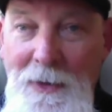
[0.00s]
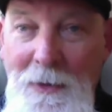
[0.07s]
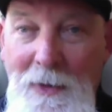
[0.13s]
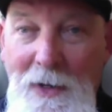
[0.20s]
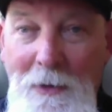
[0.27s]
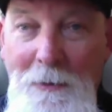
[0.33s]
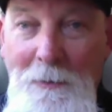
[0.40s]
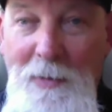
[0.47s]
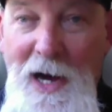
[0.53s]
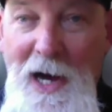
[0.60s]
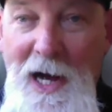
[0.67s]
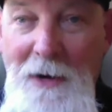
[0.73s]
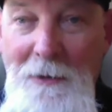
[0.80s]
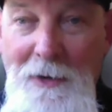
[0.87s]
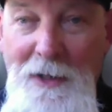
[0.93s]
We don't
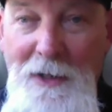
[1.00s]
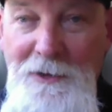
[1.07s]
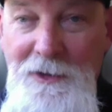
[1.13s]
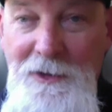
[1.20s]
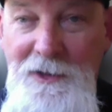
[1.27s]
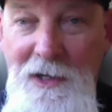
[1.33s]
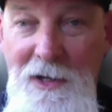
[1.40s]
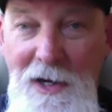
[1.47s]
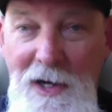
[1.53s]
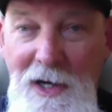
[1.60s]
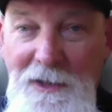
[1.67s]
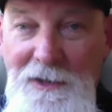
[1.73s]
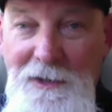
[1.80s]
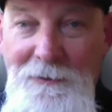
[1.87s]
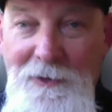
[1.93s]
buy Russia's the
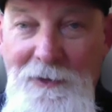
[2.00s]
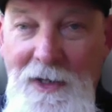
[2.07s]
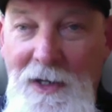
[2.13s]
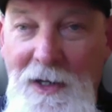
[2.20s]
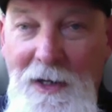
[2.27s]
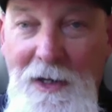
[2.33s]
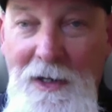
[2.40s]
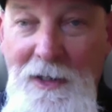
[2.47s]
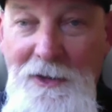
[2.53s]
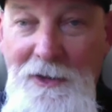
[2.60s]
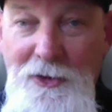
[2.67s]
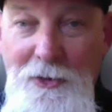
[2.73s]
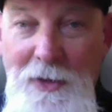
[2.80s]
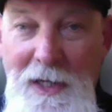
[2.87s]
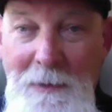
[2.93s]
cause of
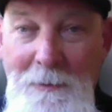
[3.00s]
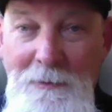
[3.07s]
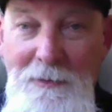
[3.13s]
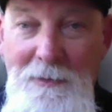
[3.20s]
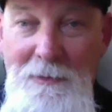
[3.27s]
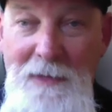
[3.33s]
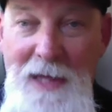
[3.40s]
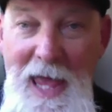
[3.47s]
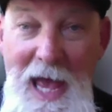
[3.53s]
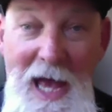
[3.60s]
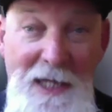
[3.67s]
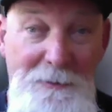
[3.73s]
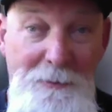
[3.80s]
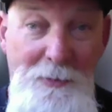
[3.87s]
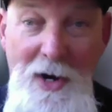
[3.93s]
extreme
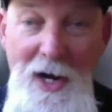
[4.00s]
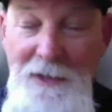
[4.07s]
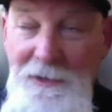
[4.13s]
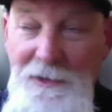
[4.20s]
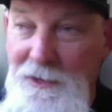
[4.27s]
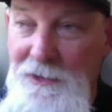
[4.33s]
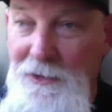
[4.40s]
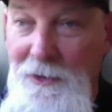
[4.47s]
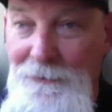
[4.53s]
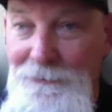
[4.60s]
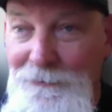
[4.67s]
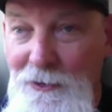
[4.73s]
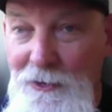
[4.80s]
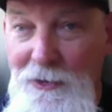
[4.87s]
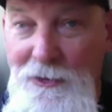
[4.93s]
gas prices or
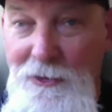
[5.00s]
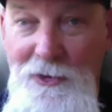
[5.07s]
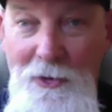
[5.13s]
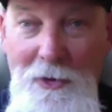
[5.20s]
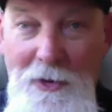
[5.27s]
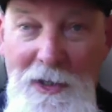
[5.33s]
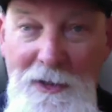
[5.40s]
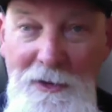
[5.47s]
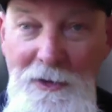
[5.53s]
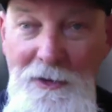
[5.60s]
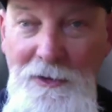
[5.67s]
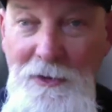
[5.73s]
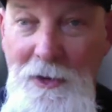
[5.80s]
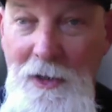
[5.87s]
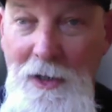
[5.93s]
food
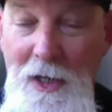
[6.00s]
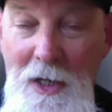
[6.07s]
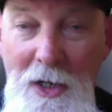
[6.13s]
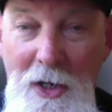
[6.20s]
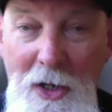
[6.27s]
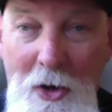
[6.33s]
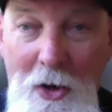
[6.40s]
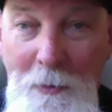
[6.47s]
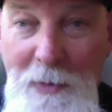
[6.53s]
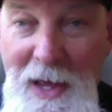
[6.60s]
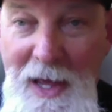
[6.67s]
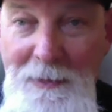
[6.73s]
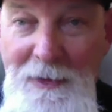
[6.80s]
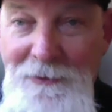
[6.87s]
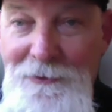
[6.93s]
shortages or no
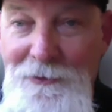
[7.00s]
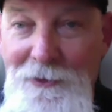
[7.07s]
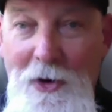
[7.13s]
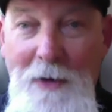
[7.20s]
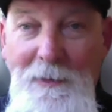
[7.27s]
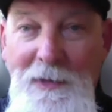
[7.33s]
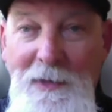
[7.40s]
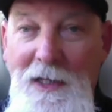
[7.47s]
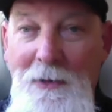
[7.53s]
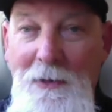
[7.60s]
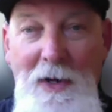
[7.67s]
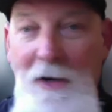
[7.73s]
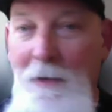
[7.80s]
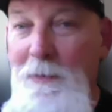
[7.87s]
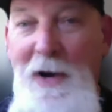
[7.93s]
baby formula.
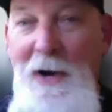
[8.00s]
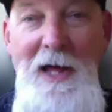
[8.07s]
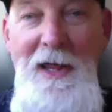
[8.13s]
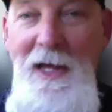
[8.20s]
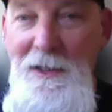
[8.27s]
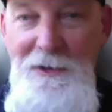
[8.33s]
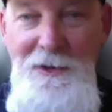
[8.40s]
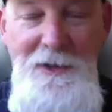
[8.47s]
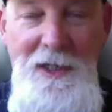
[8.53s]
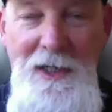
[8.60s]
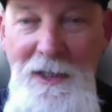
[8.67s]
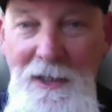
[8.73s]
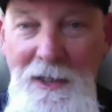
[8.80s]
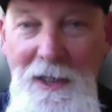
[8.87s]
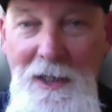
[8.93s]
We don't buy that shit.